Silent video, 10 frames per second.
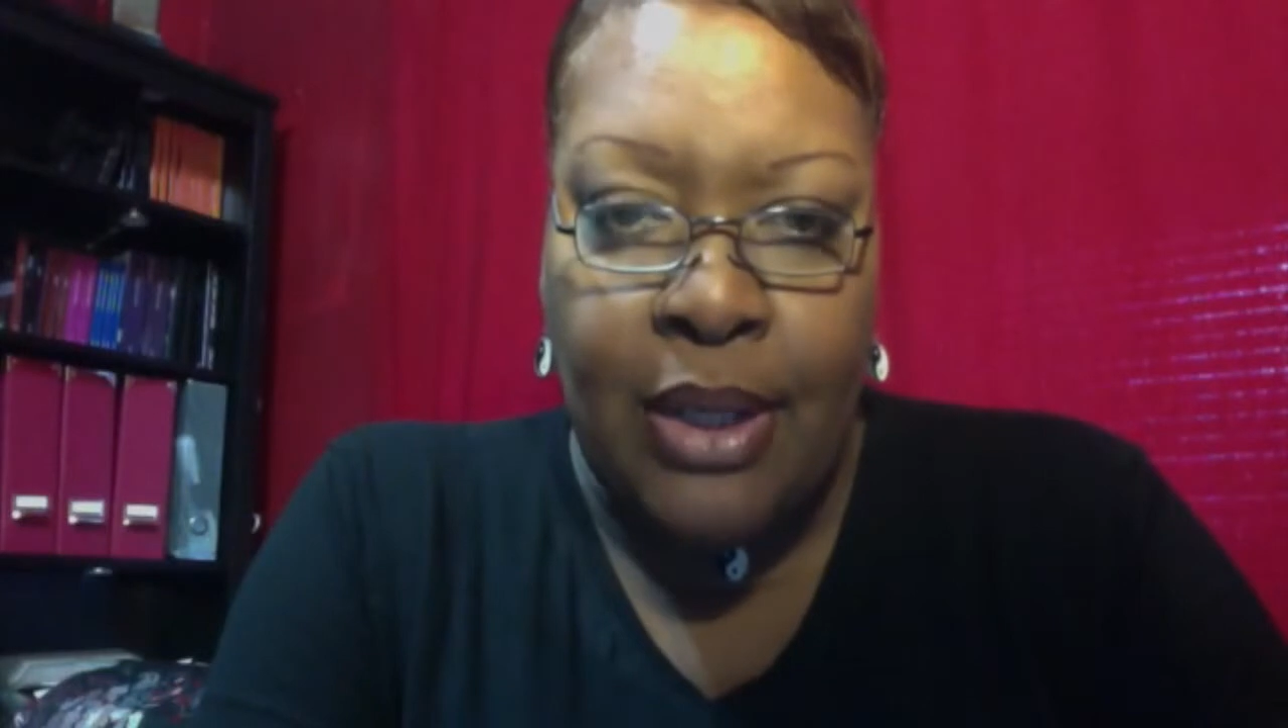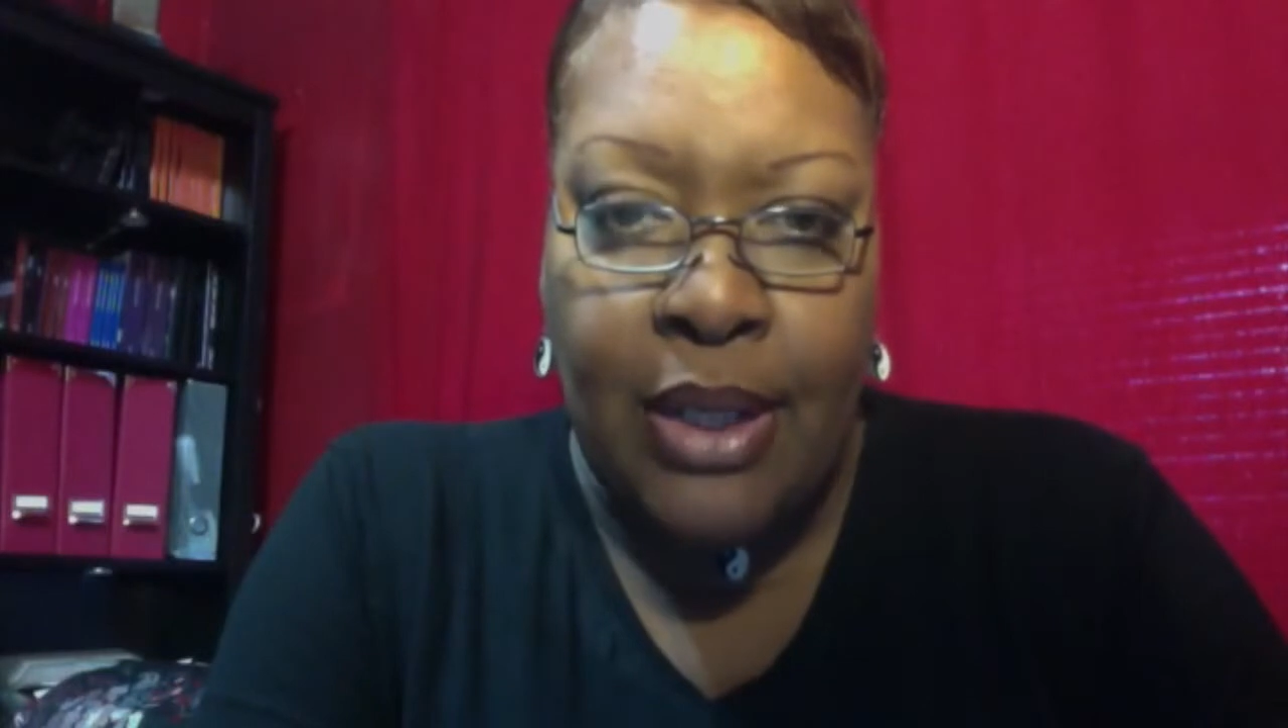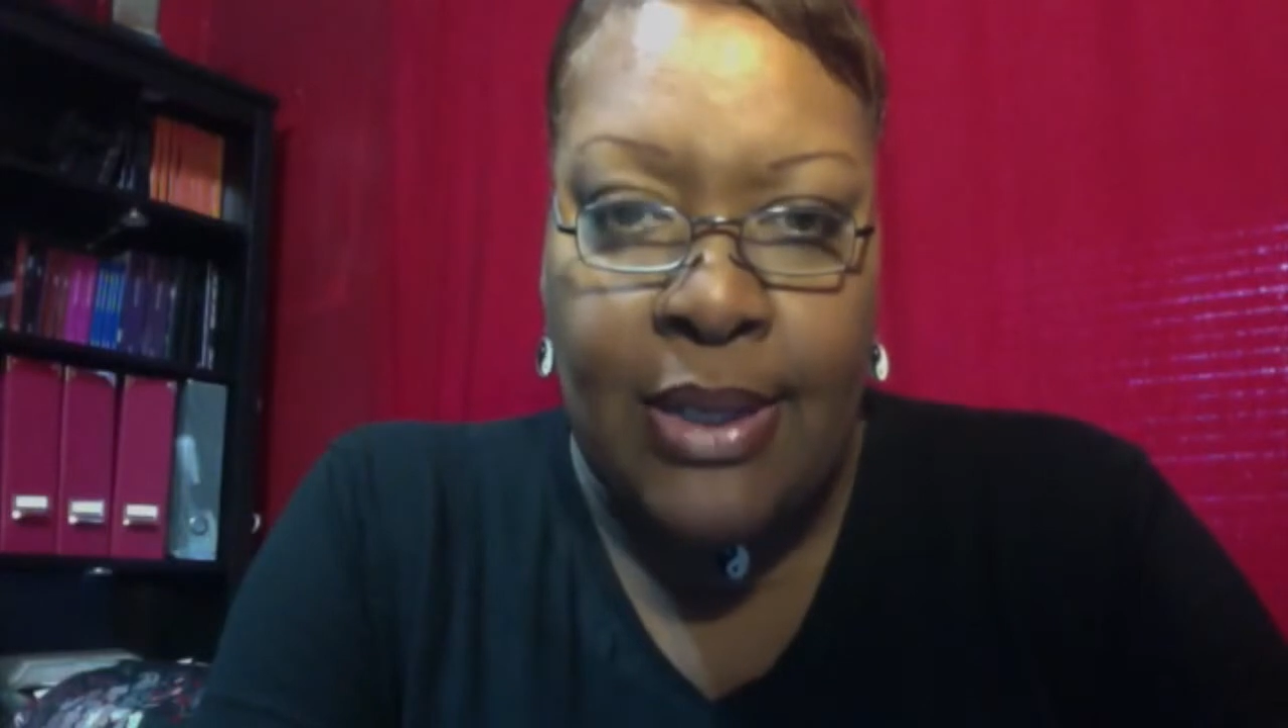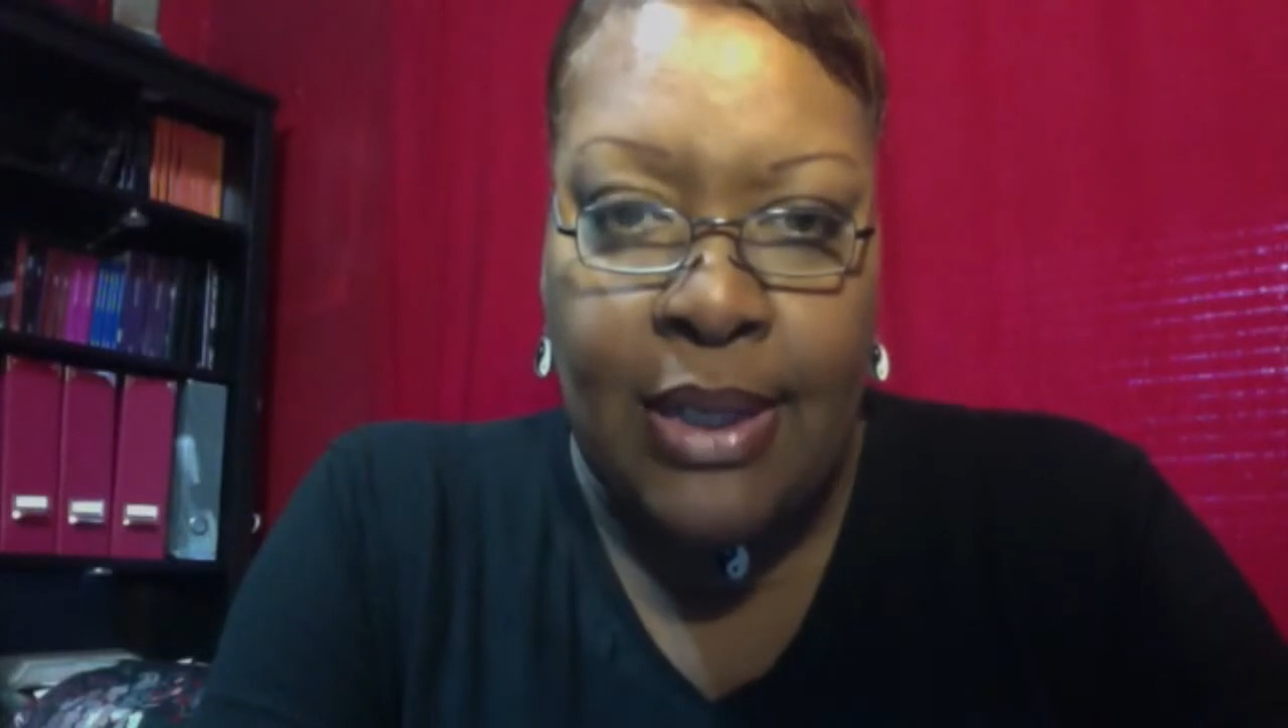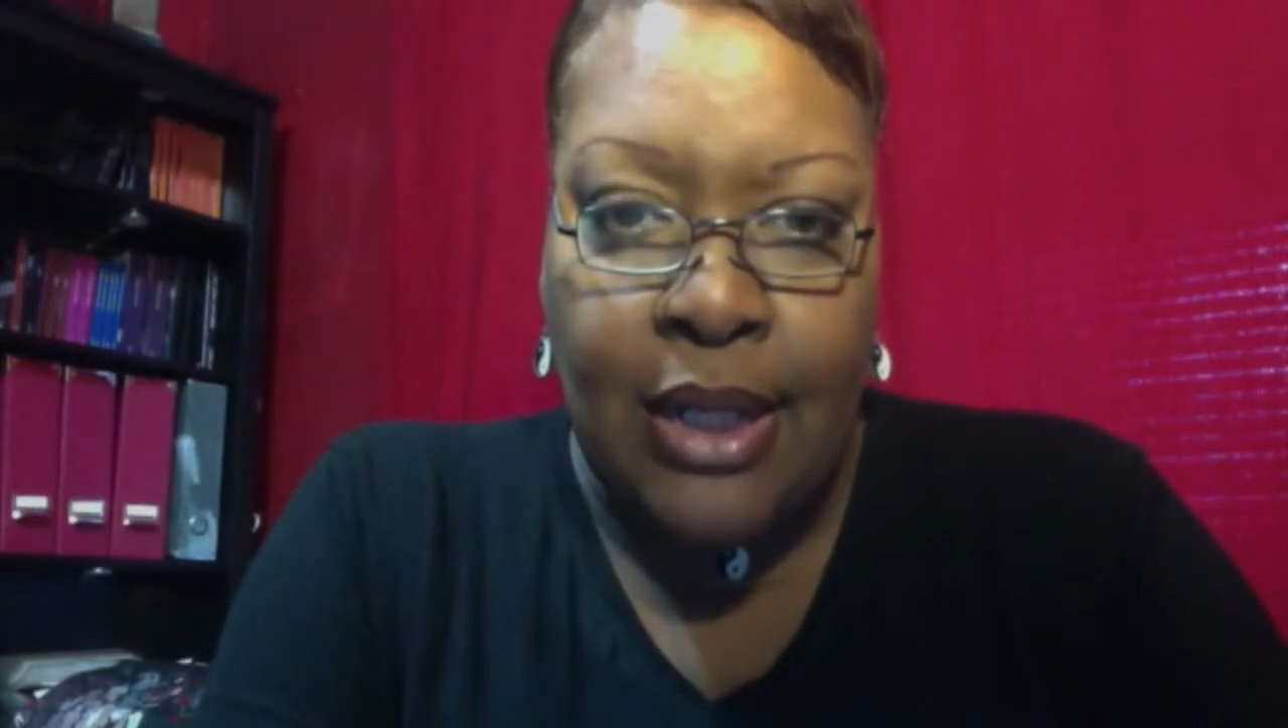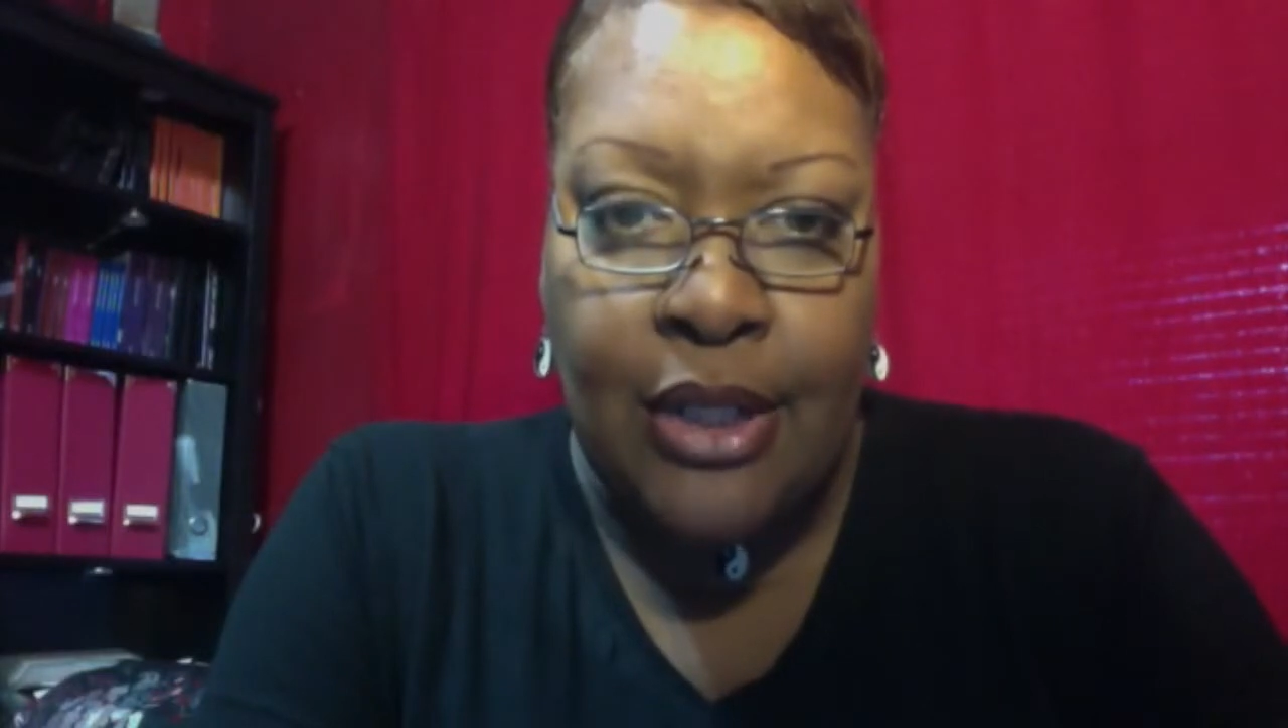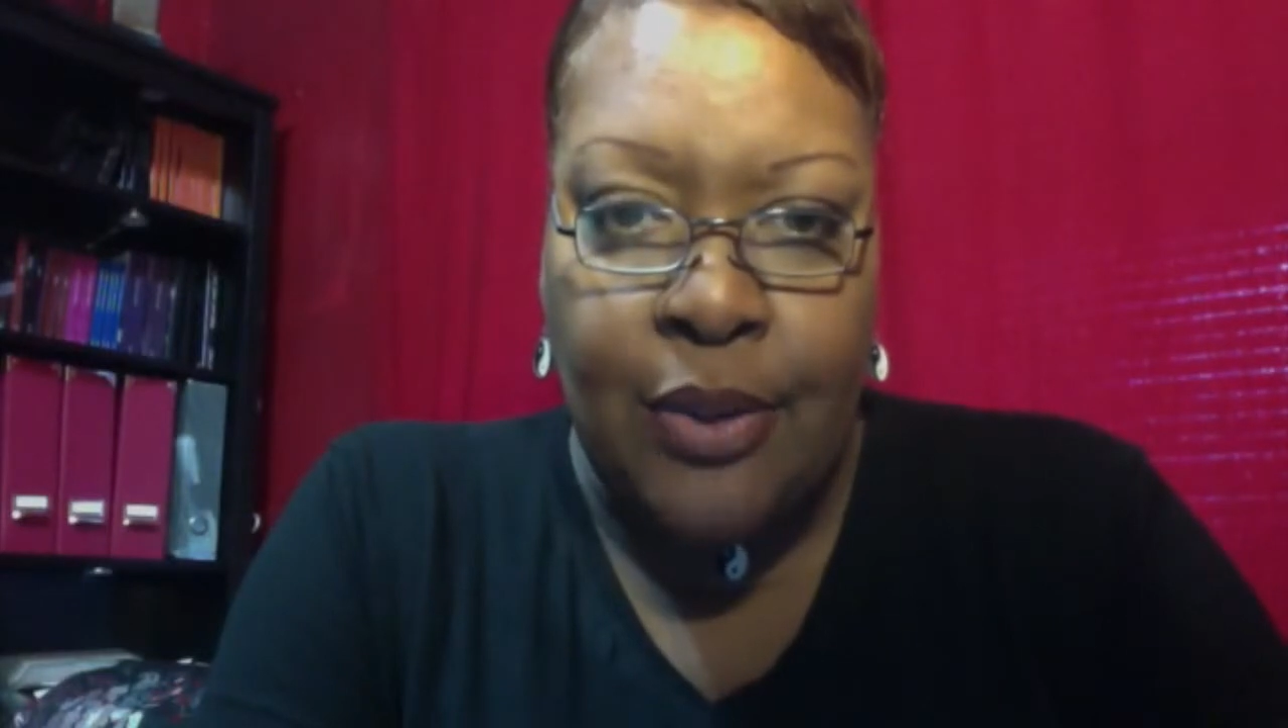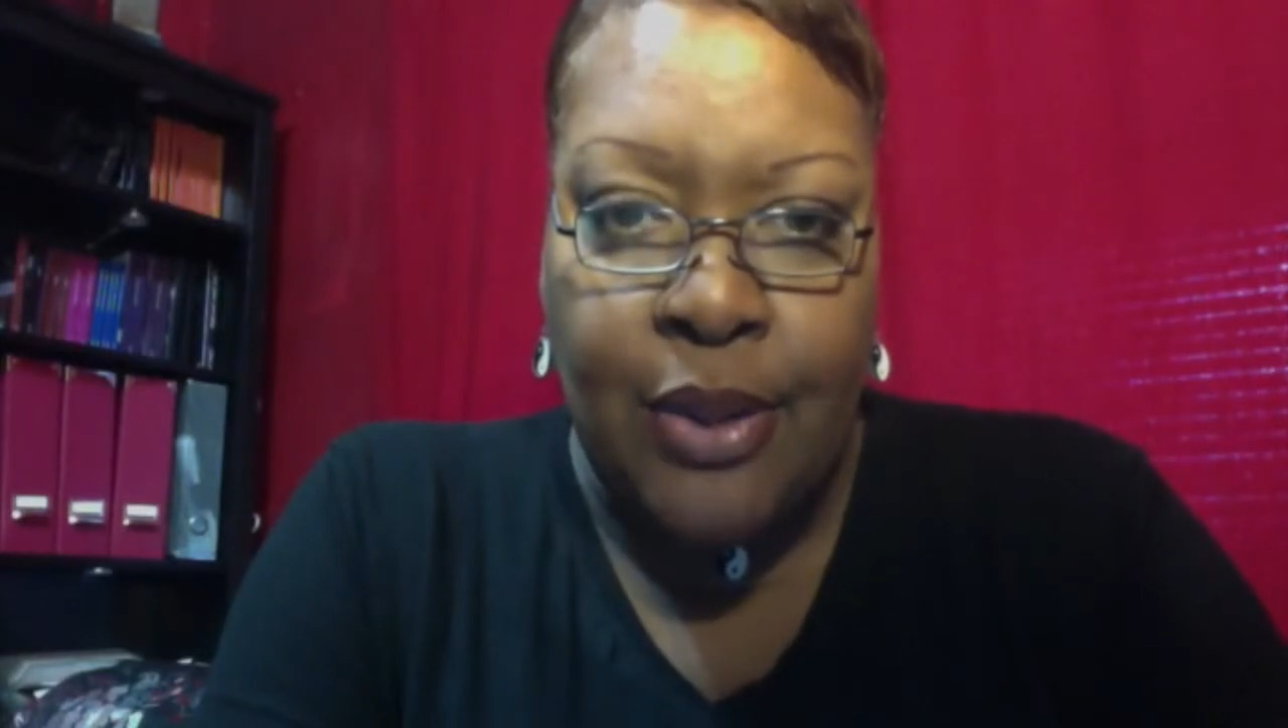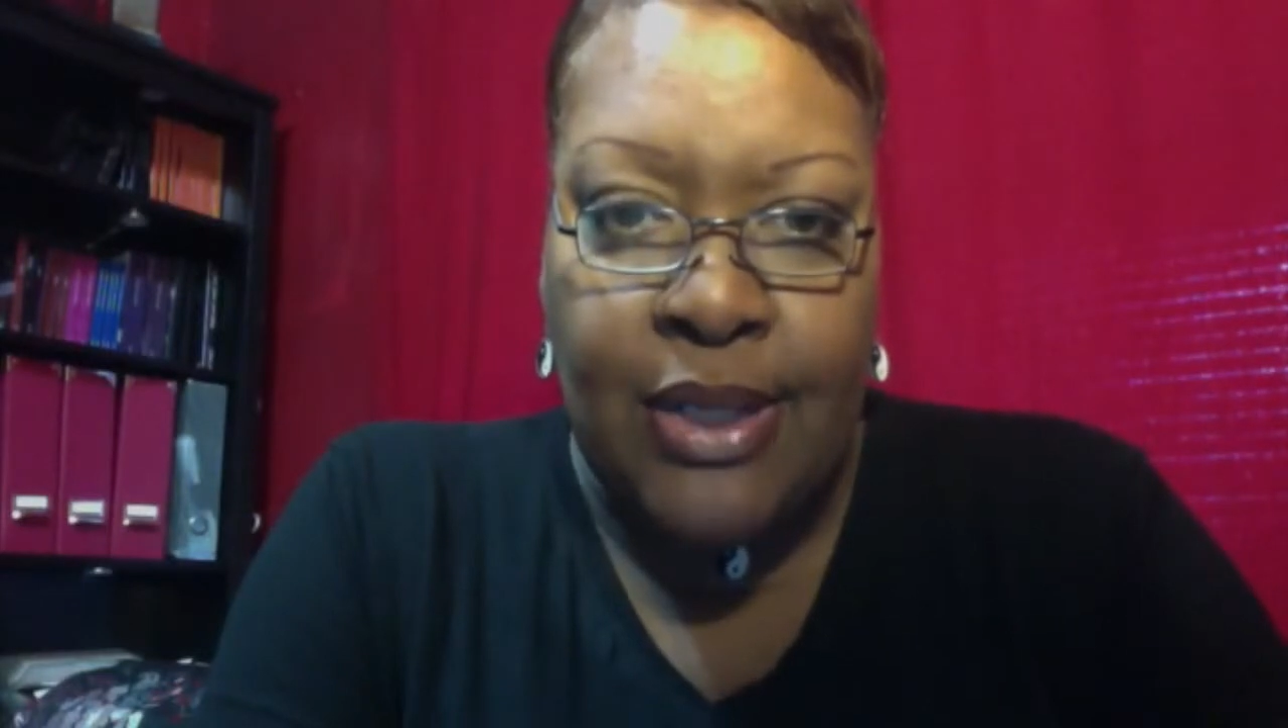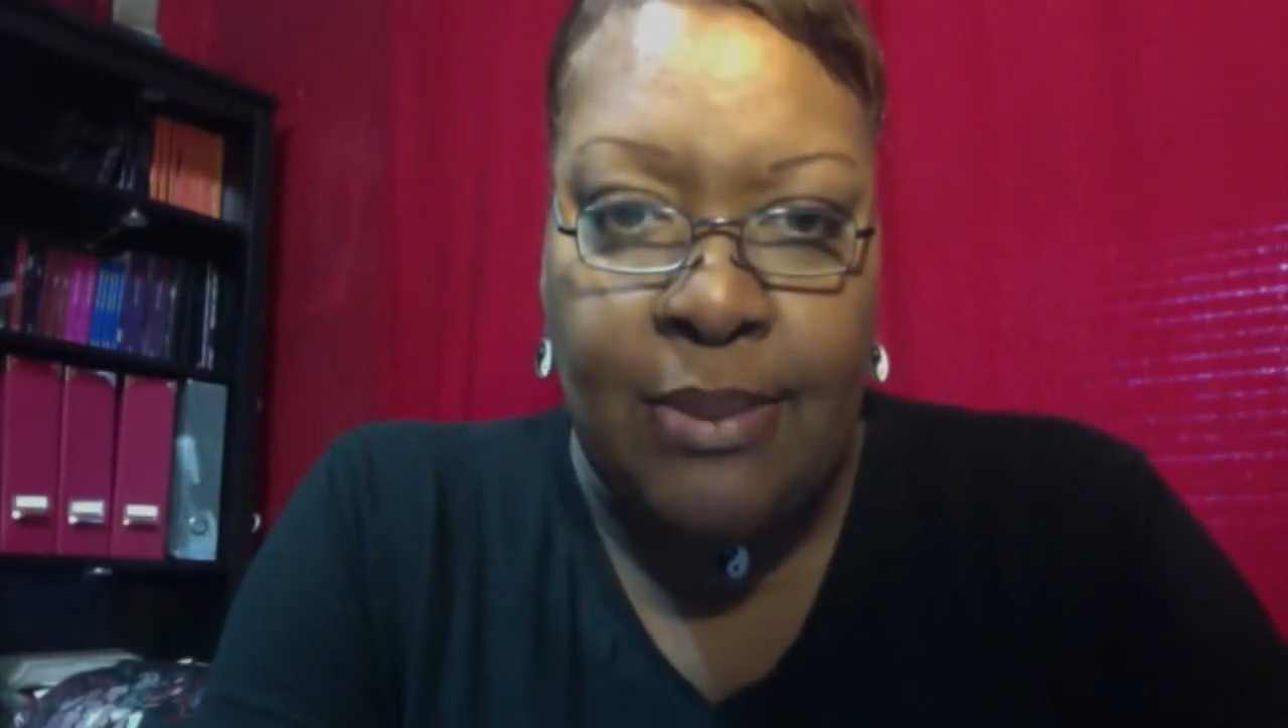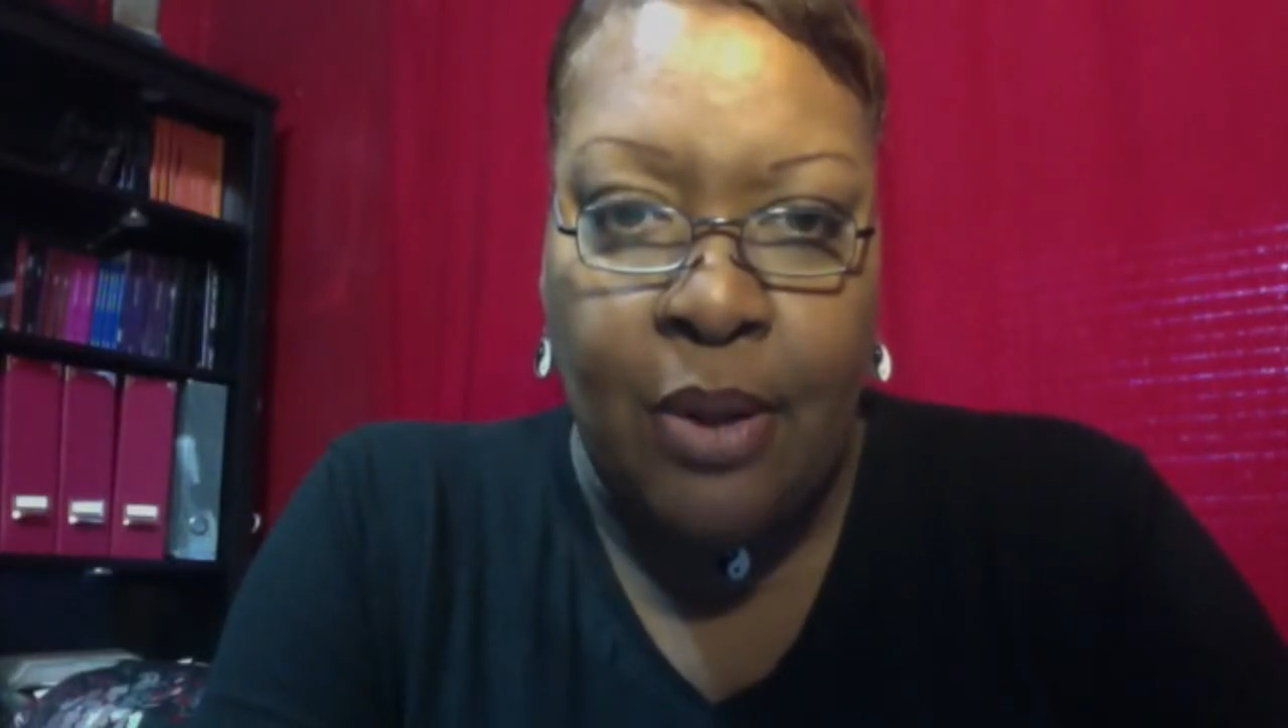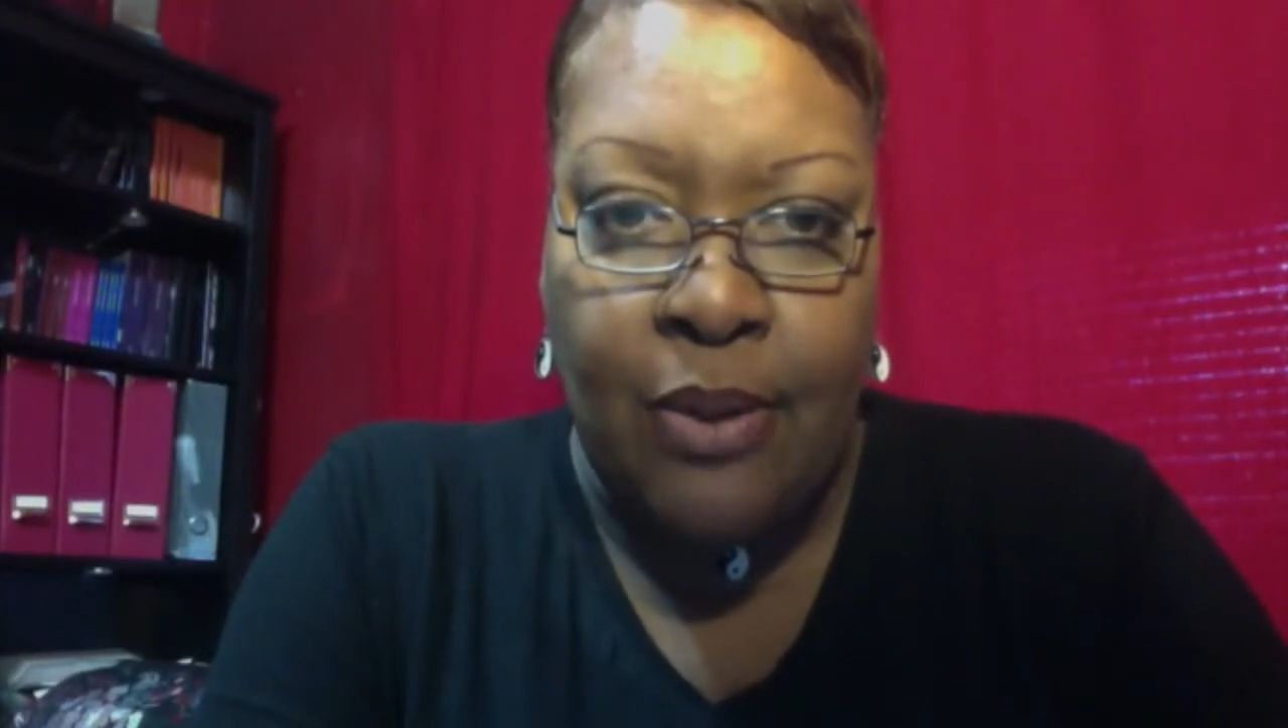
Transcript: assigned to a small